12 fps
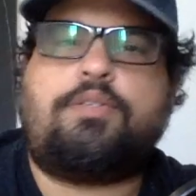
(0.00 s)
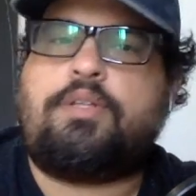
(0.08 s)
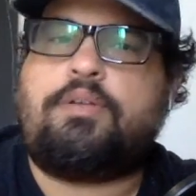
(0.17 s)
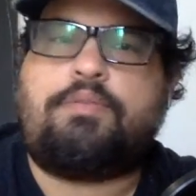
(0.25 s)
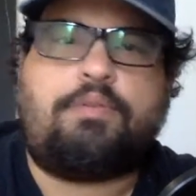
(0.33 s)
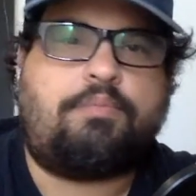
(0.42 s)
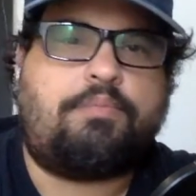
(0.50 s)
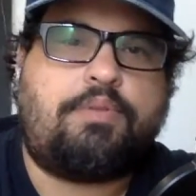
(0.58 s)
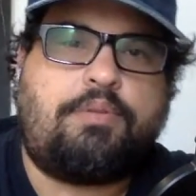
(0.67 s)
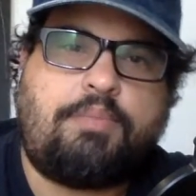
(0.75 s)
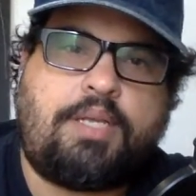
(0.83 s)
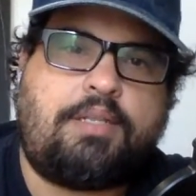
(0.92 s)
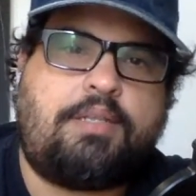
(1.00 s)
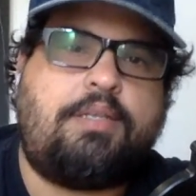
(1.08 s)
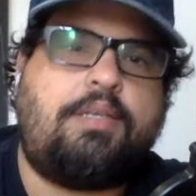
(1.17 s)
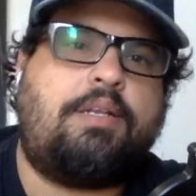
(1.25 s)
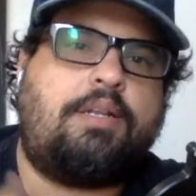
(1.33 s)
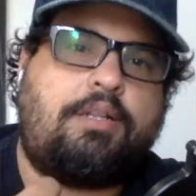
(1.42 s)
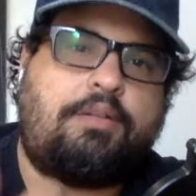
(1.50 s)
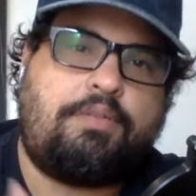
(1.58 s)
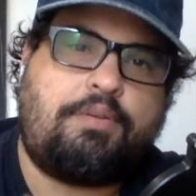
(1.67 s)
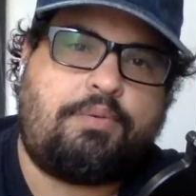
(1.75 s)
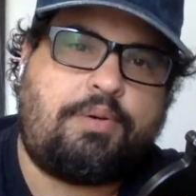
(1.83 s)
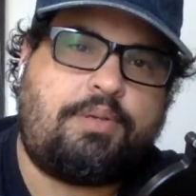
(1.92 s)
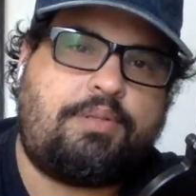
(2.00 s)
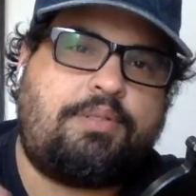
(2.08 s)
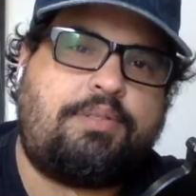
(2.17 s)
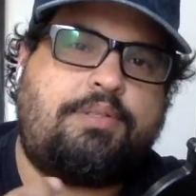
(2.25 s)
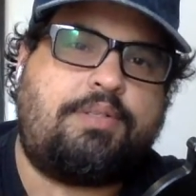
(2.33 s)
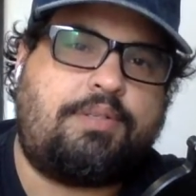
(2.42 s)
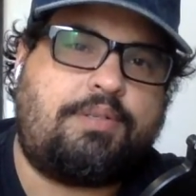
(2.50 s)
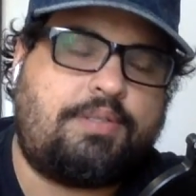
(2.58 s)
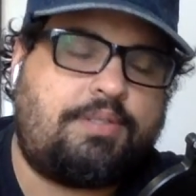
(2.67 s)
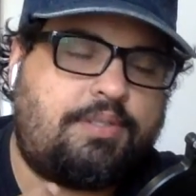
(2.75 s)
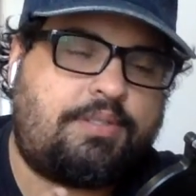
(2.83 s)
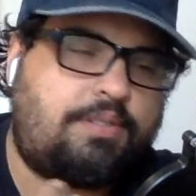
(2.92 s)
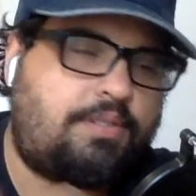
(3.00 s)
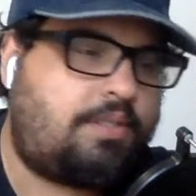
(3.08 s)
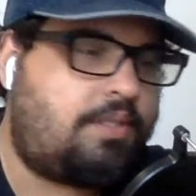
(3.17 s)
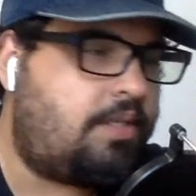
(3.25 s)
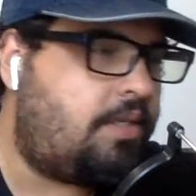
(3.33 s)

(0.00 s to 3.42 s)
love the melody and I love the words. It's just